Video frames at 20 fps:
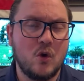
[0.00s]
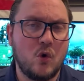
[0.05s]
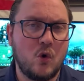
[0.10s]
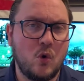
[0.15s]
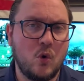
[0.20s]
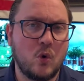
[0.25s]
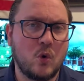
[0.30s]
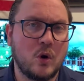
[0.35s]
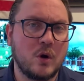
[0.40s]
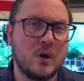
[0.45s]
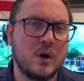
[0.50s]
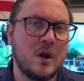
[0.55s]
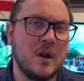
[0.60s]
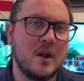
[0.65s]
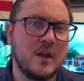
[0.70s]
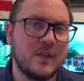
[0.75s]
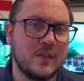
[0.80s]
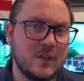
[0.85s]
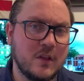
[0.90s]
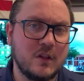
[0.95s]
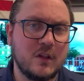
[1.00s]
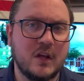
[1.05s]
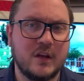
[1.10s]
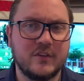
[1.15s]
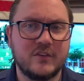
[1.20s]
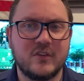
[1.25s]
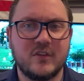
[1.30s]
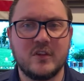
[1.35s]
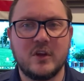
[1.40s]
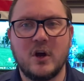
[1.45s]
or the
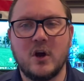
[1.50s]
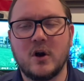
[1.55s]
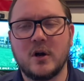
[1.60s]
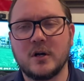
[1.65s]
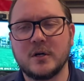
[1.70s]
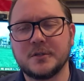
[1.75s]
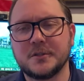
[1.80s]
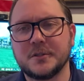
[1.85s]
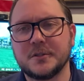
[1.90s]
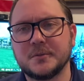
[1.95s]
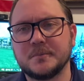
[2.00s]
lust of the heart.